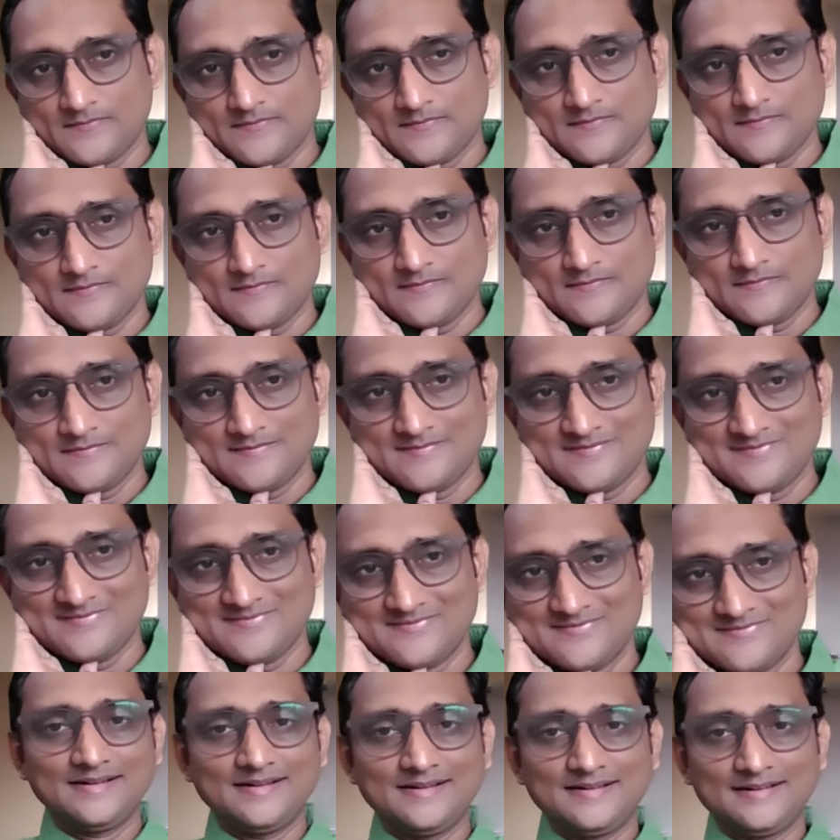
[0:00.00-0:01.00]

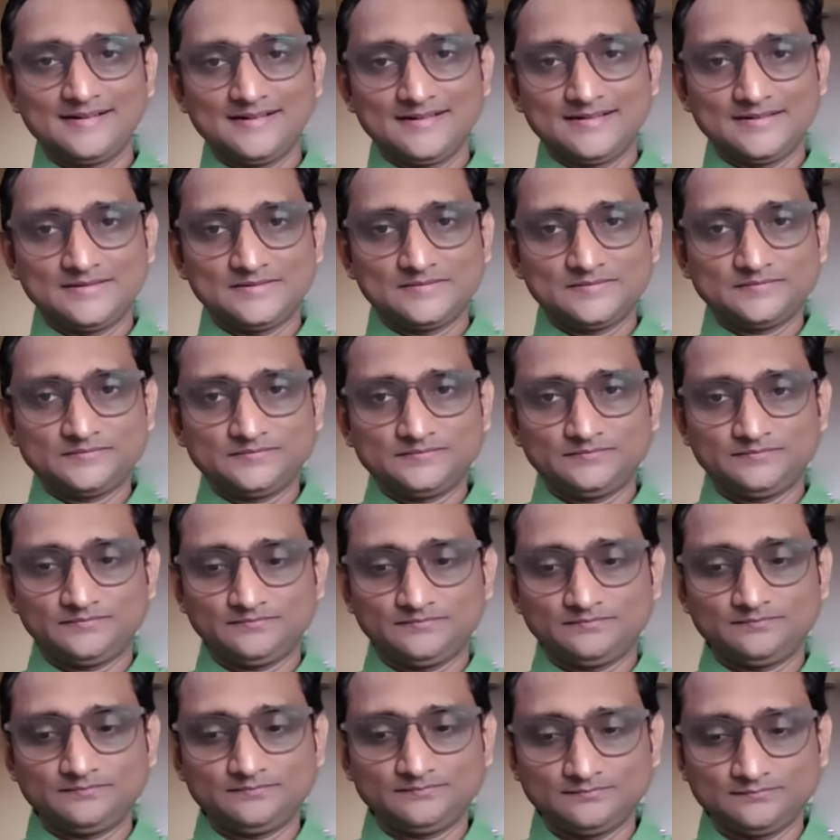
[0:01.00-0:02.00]

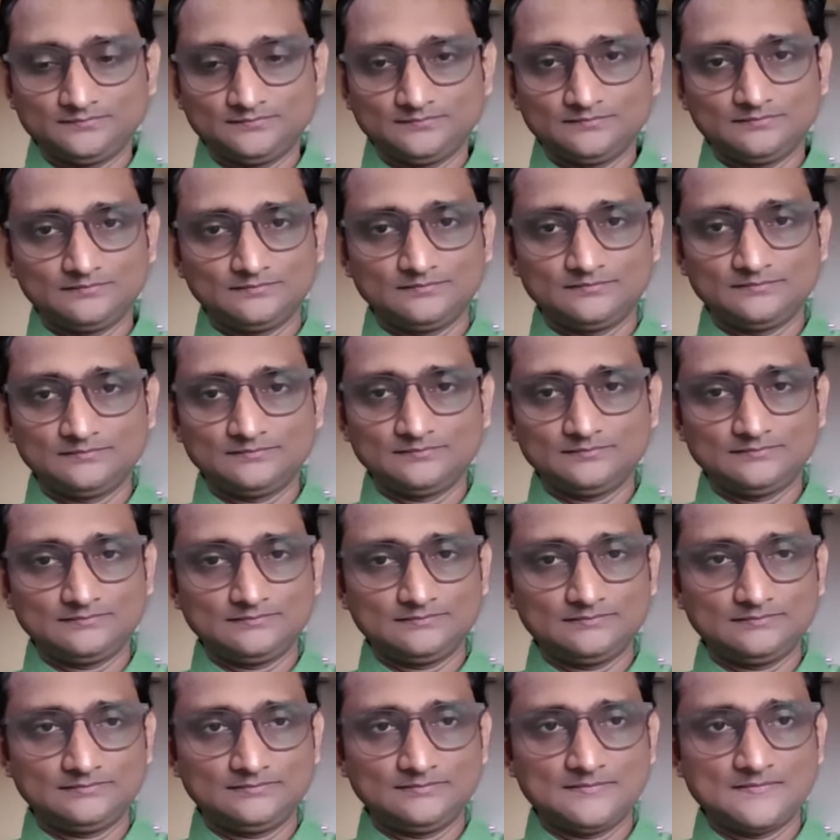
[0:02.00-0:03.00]

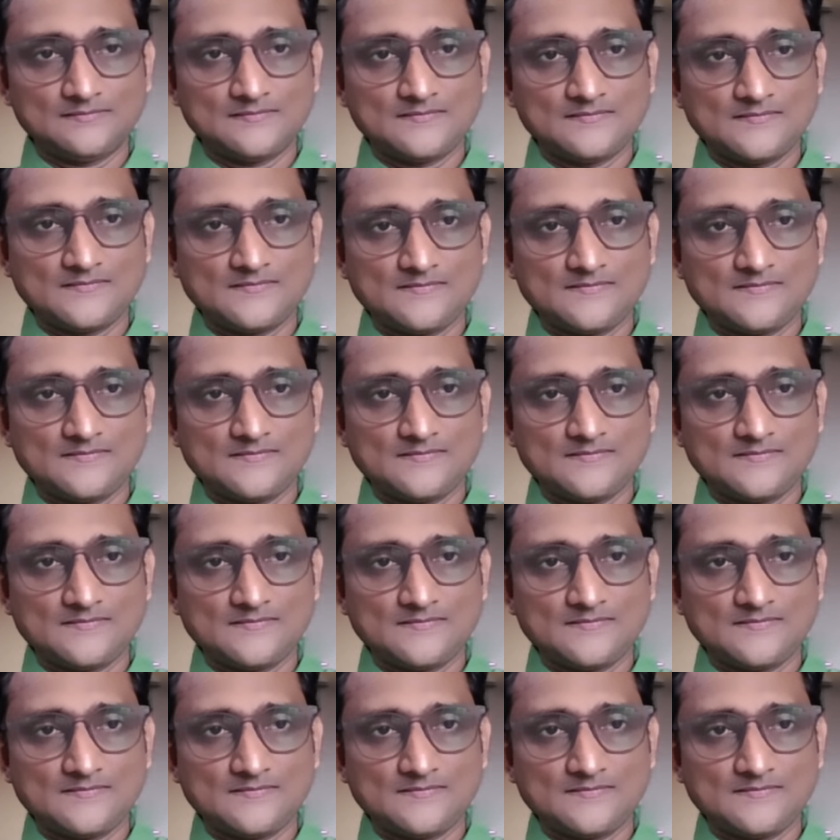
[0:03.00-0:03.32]
[no speech]